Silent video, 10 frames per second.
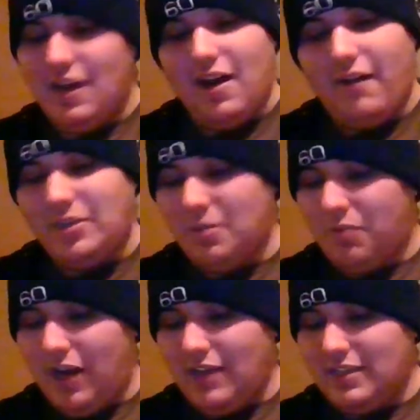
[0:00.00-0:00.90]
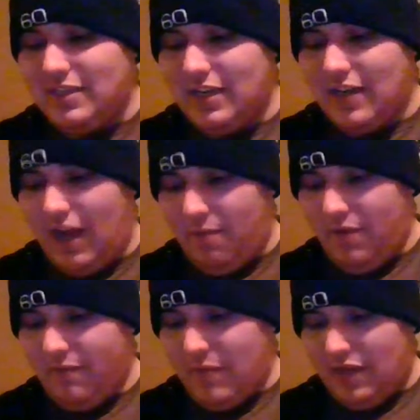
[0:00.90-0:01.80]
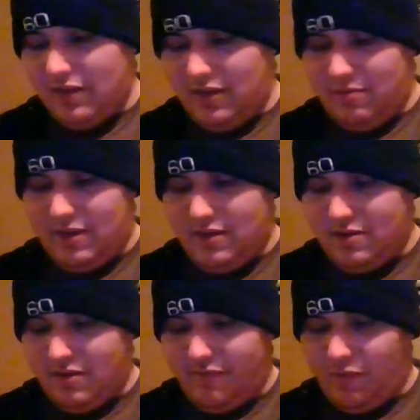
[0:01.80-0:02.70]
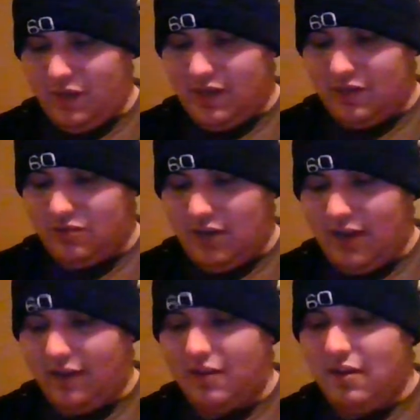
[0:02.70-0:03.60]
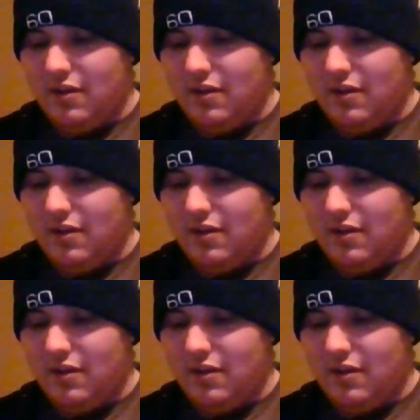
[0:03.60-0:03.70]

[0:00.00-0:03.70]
I was surprised to see a copy of Melody, man, of Awakening Dragon.